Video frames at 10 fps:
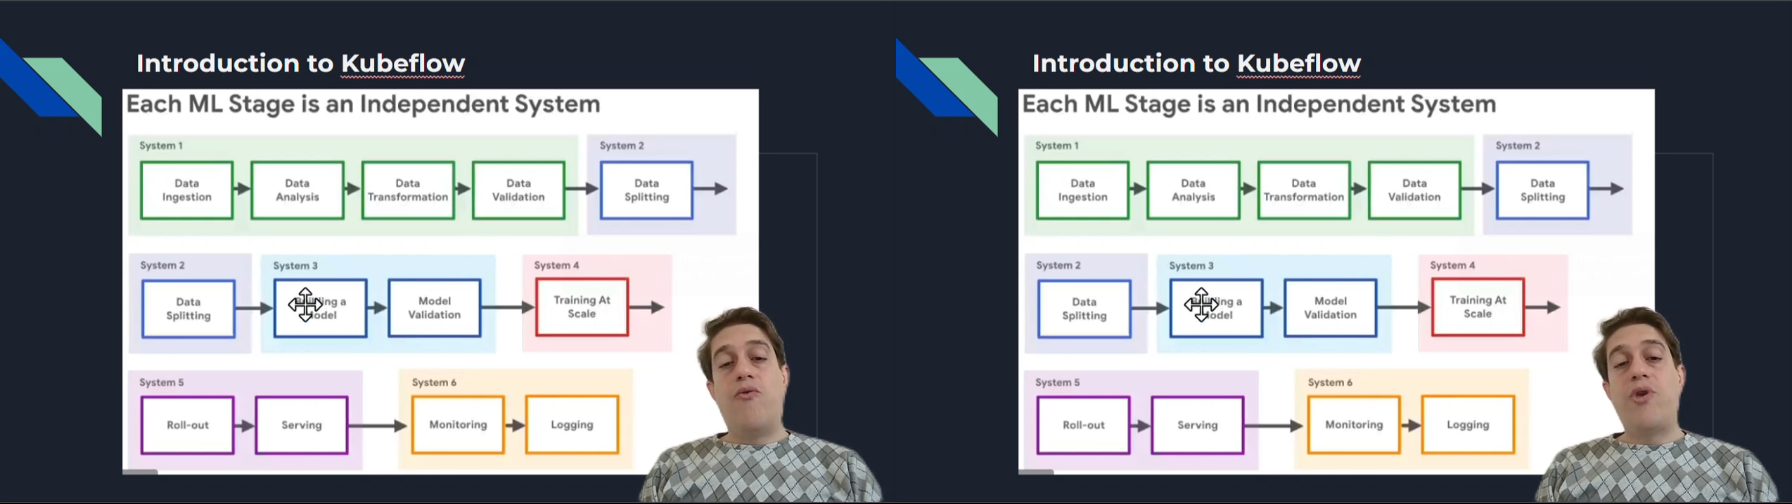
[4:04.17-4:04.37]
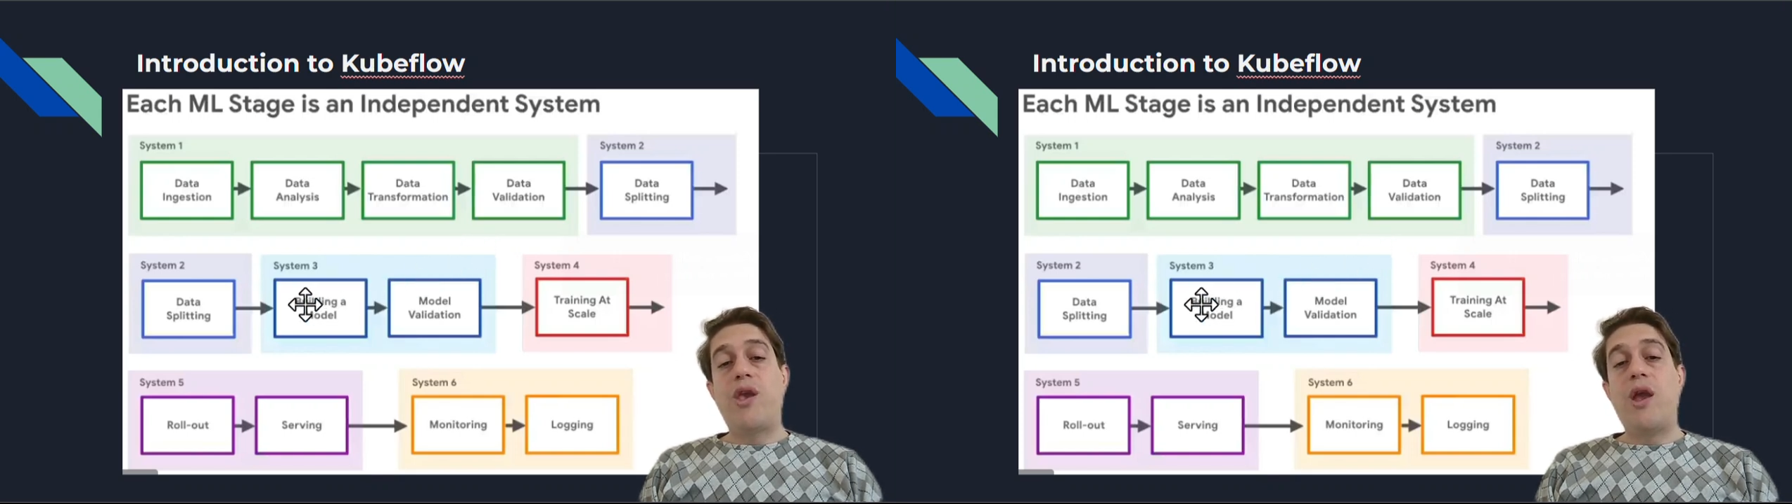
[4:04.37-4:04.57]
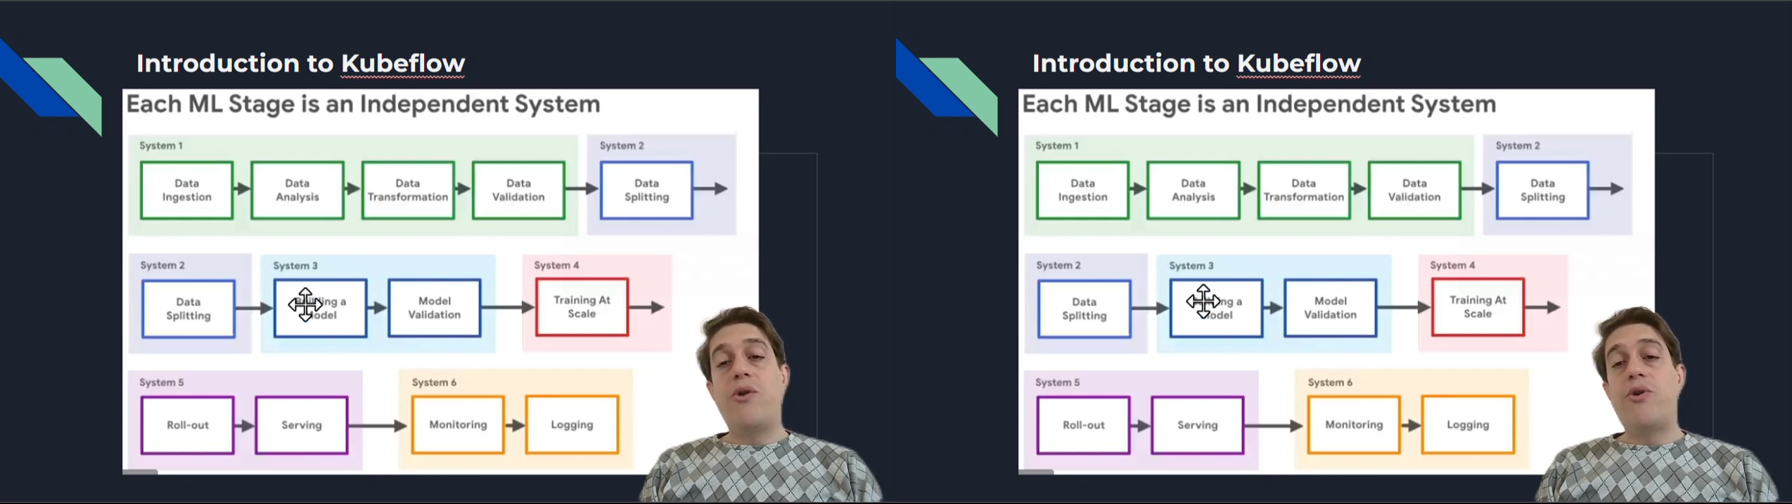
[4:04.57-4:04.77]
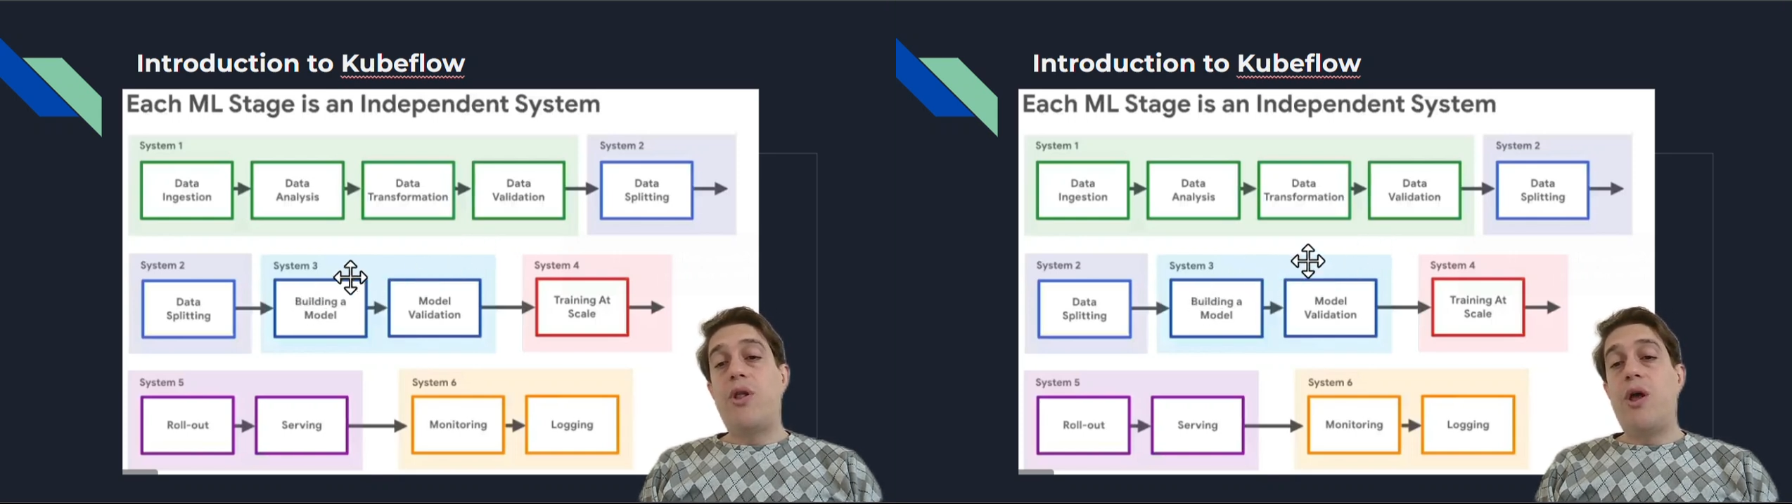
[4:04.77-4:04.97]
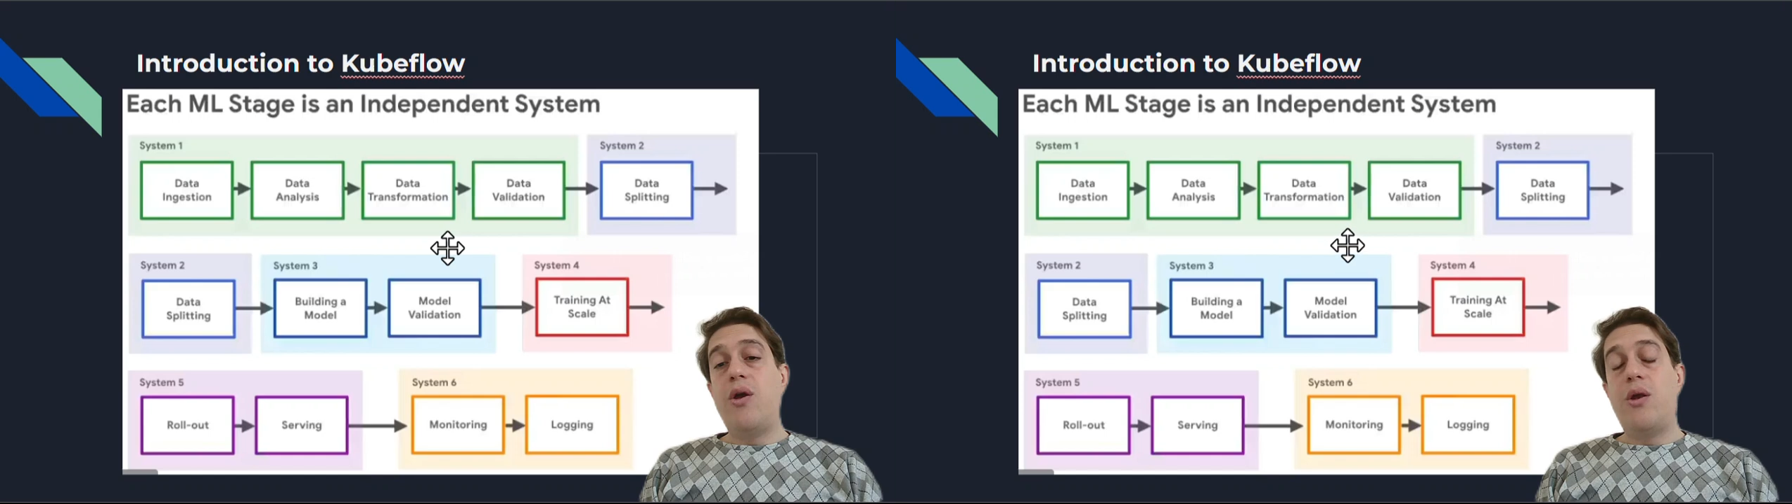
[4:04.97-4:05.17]
We can
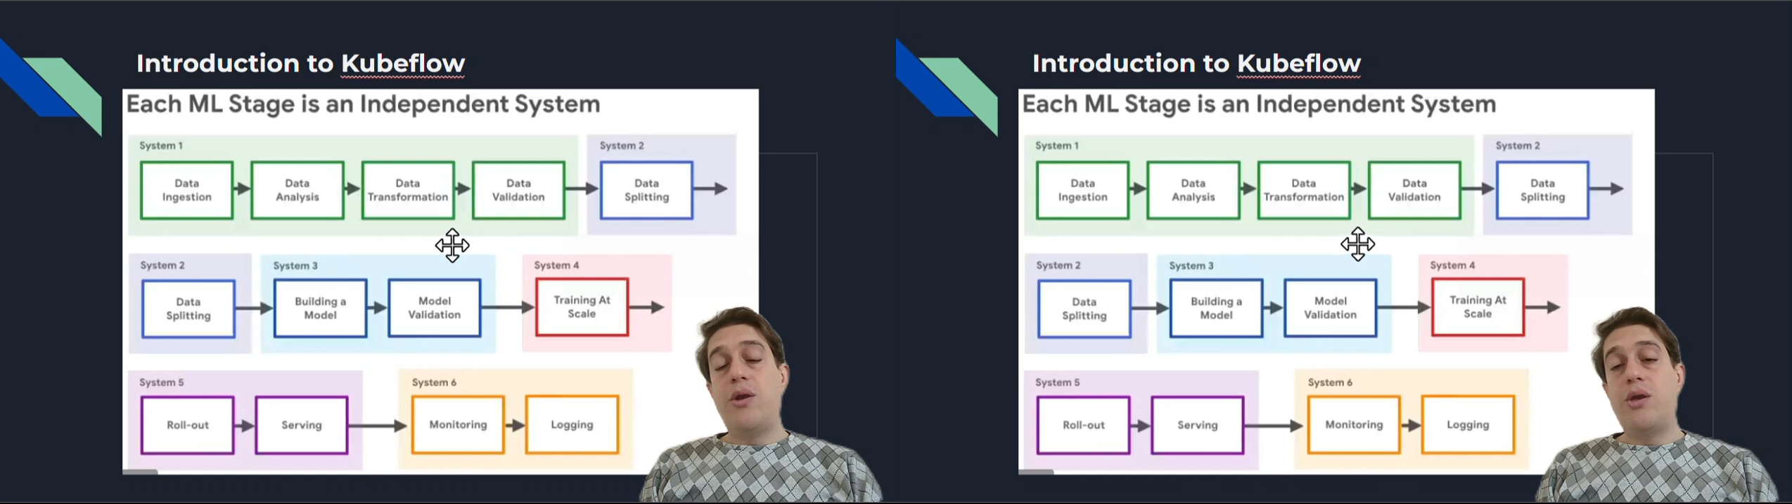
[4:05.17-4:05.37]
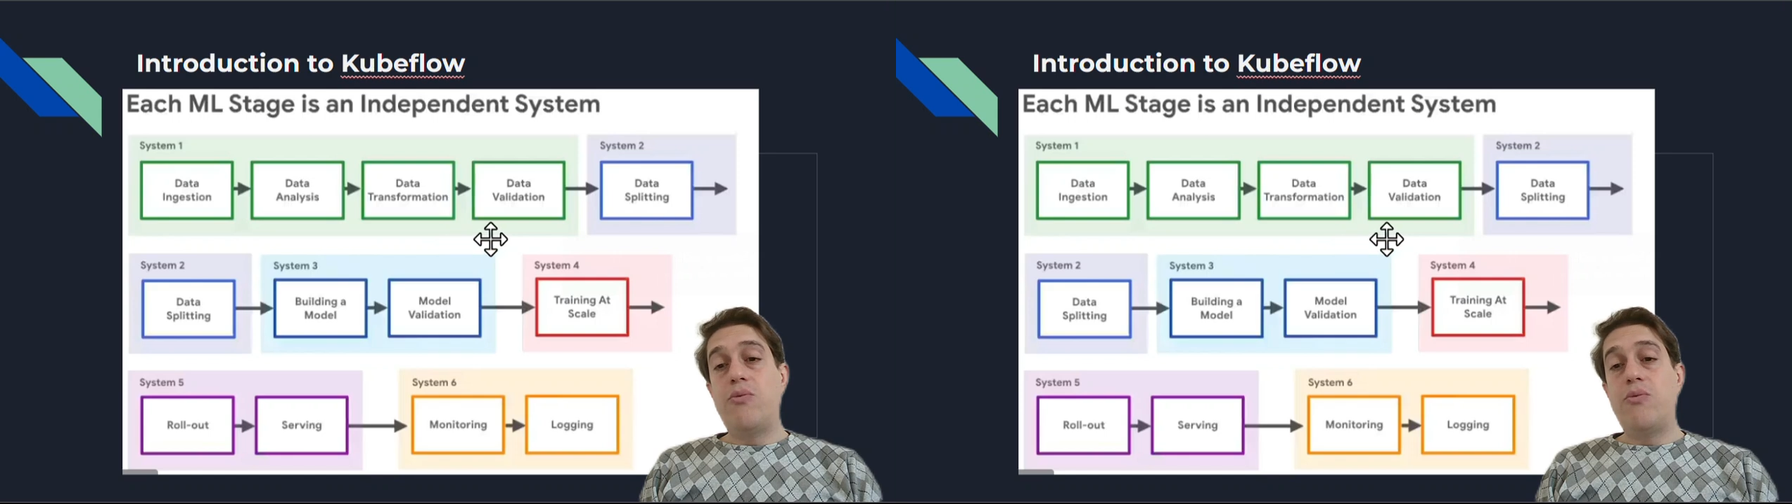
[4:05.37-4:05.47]
rely on